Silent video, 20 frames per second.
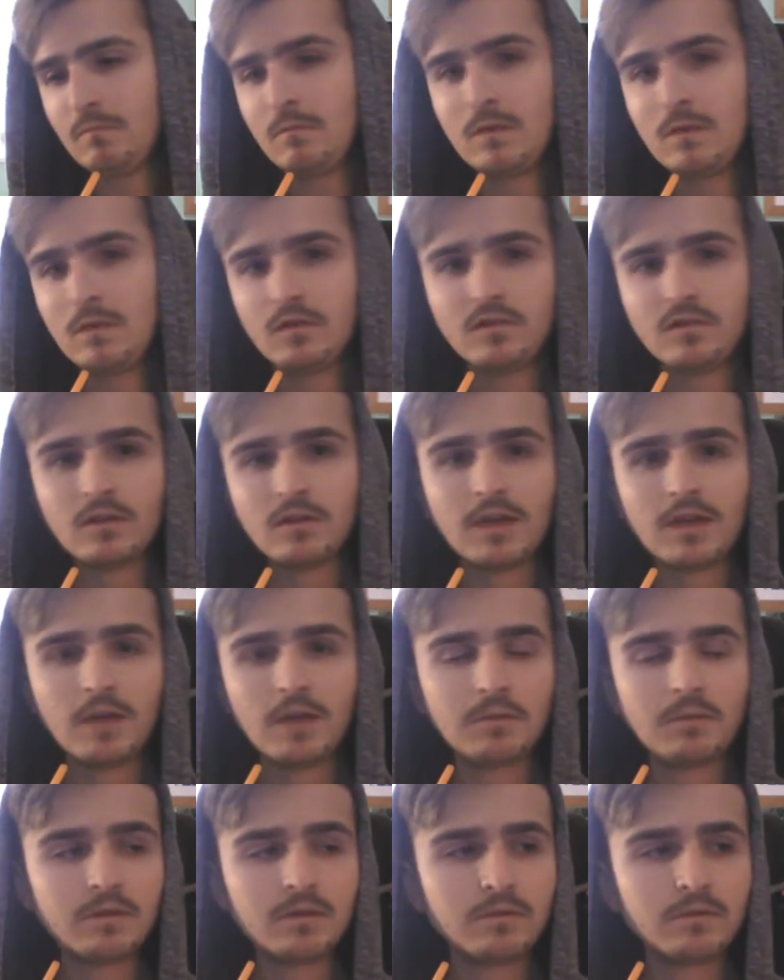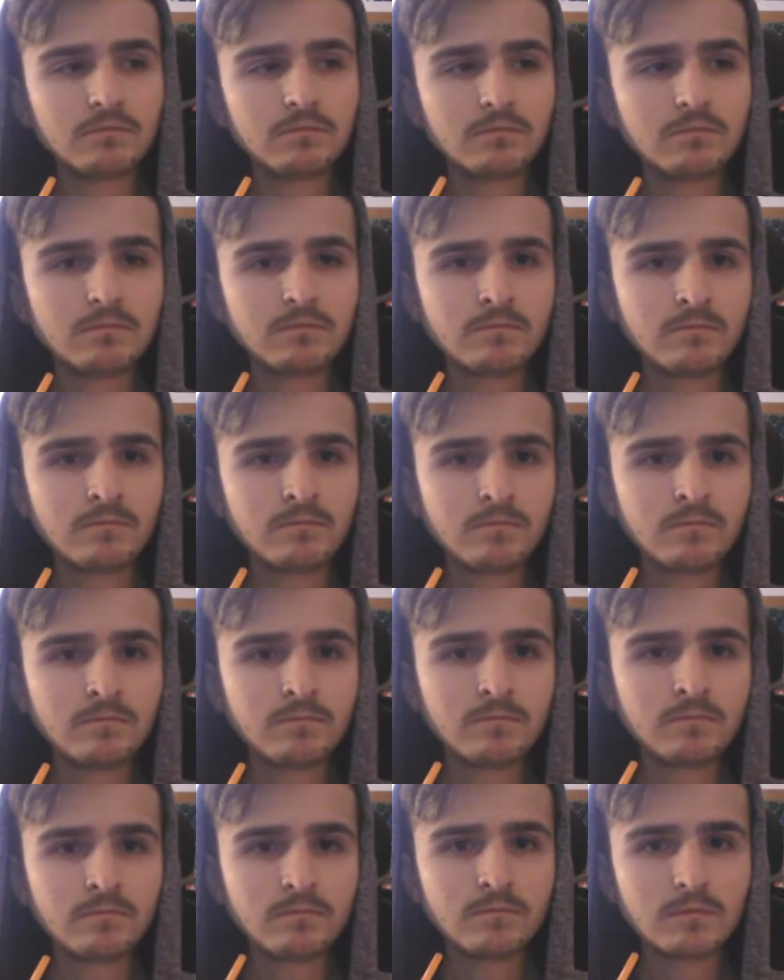So yeah, I've been
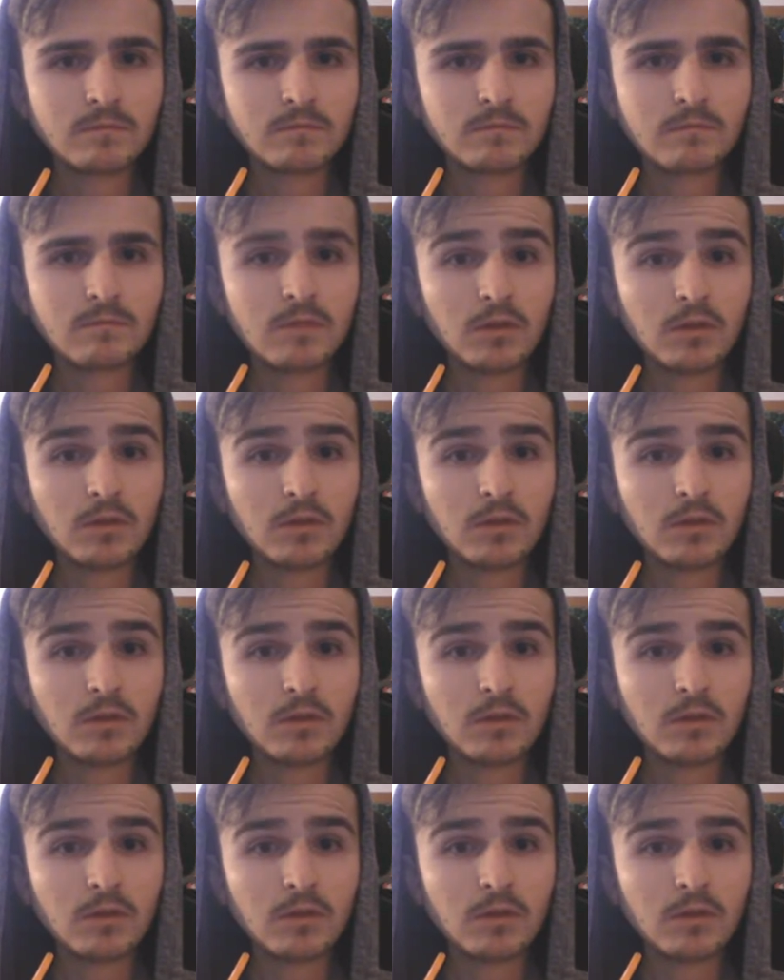at